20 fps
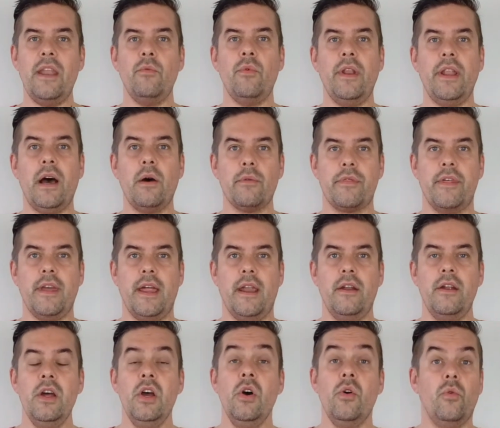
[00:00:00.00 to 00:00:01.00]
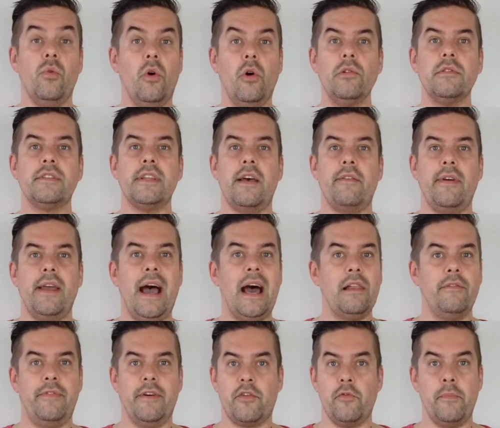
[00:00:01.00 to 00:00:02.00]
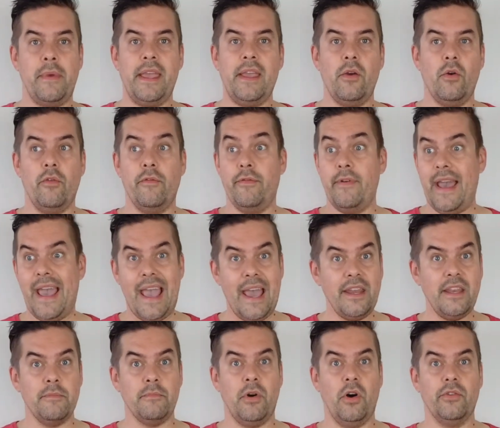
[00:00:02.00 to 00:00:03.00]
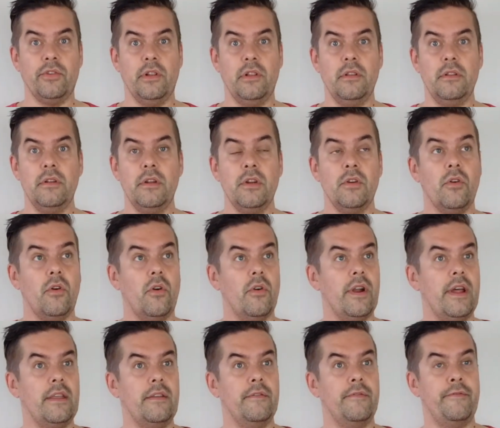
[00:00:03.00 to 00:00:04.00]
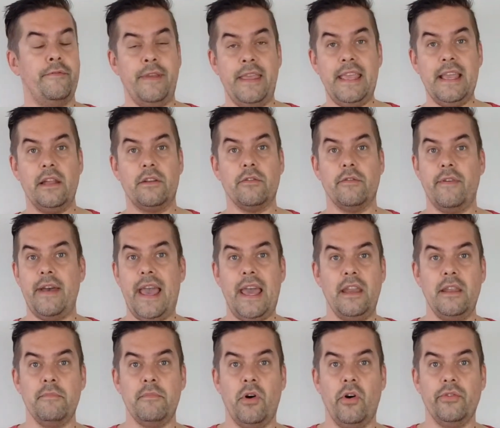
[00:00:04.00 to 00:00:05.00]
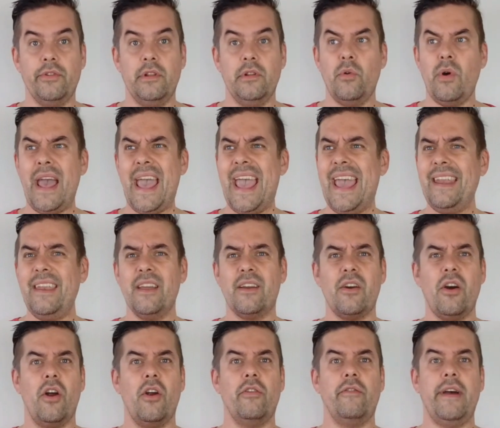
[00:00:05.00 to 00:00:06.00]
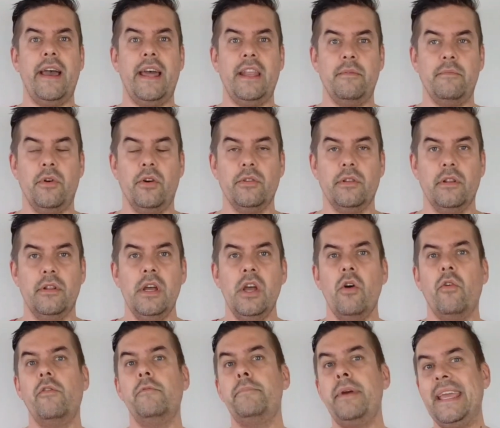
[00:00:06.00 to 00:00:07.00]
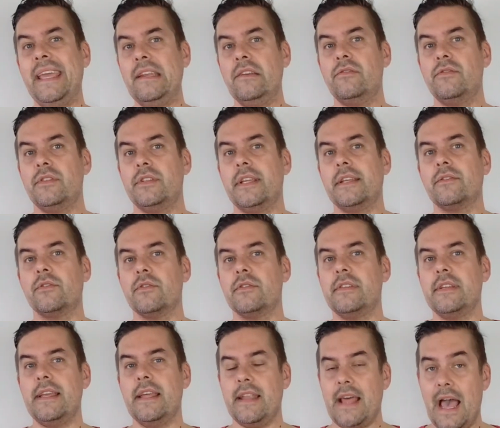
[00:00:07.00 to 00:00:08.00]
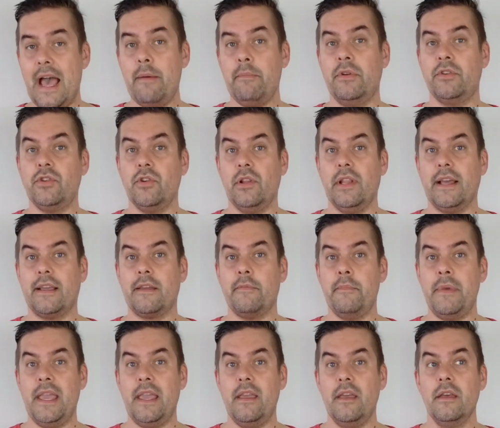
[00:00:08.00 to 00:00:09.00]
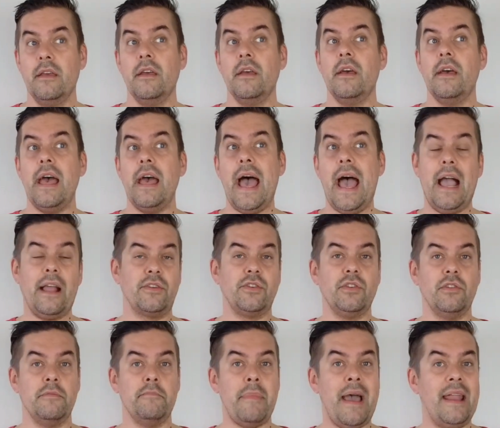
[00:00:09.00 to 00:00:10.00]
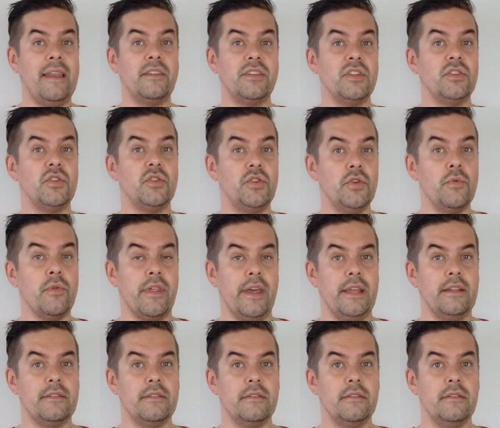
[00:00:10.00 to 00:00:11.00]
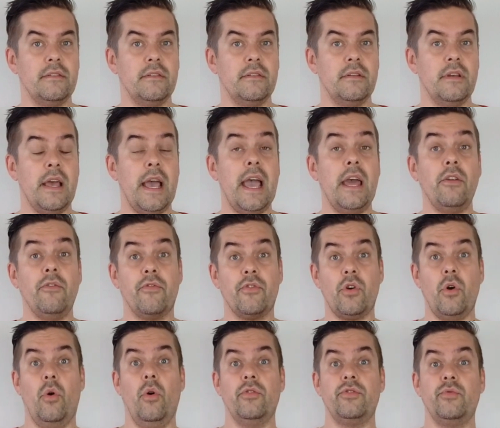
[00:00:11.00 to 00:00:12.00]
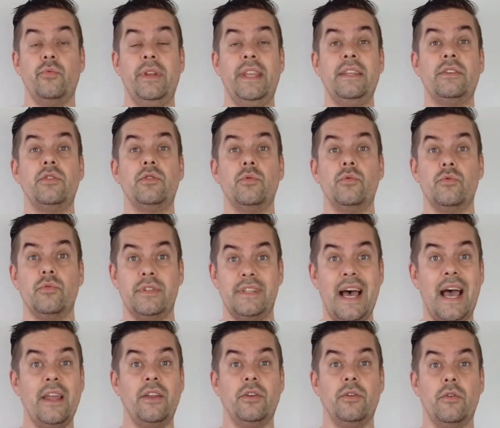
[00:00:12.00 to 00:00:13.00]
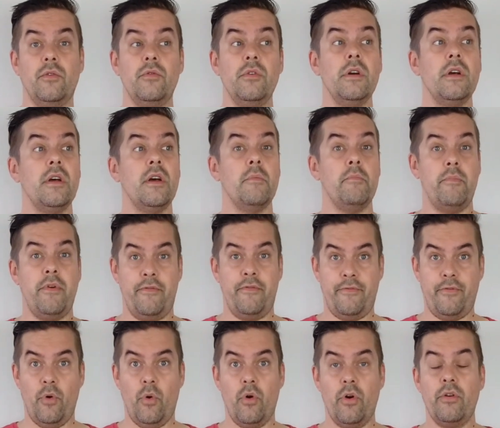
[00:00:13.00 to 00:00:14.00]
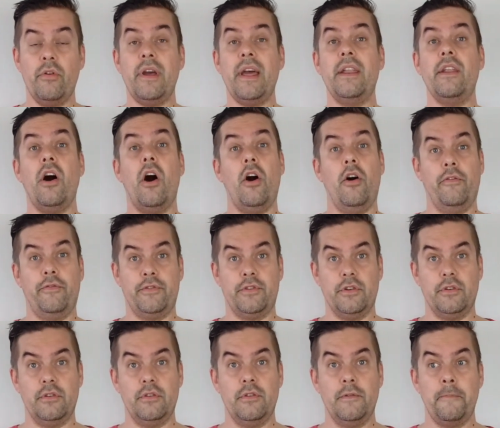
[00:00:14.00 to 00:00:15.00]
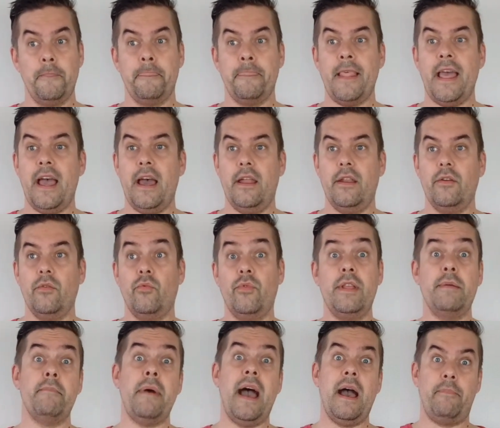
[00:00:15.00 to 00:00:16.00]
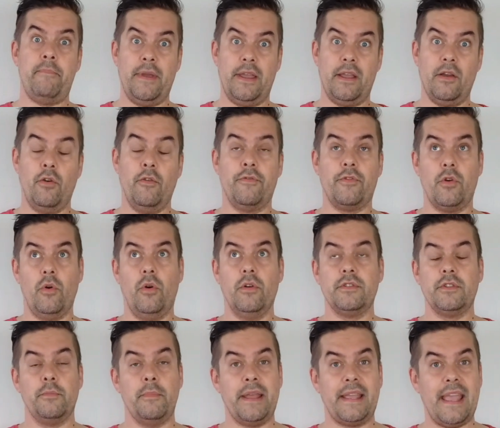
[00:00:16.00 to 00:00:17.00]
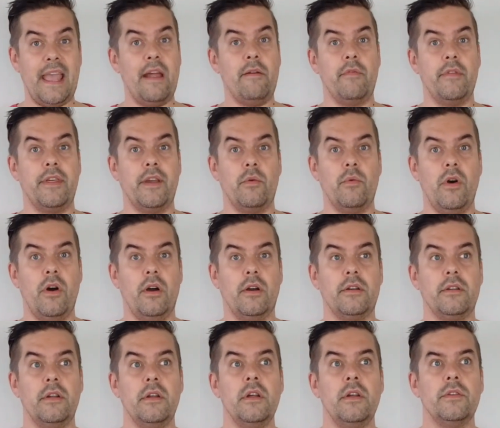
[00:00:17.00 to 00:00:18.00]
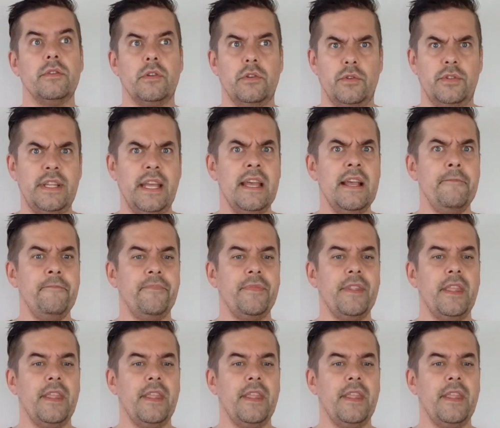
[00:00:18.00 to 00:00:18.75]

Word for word: anyone out there who also have an Alfa Romeo of any model or a Fiat of any model or any car of any model would be interesting to see an amateur like me actually managing to do this. And of course we need to do dyno before and after and remapping, of course, to make everything work. So you see,